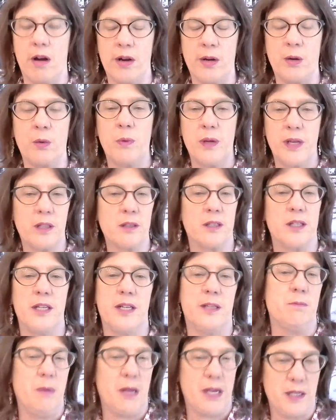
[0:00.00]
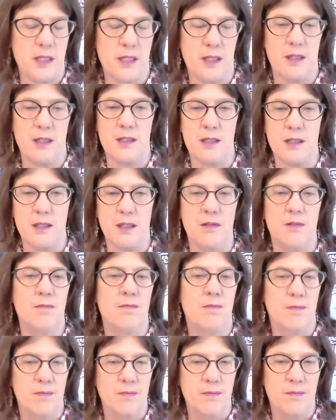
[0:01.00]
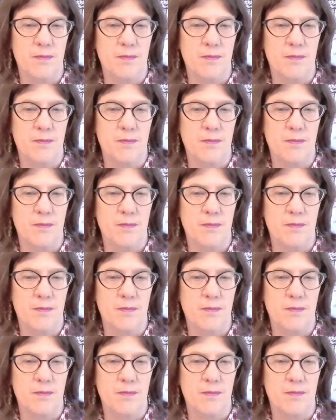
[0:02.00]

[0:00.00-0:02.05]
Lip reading: on a weekly basis.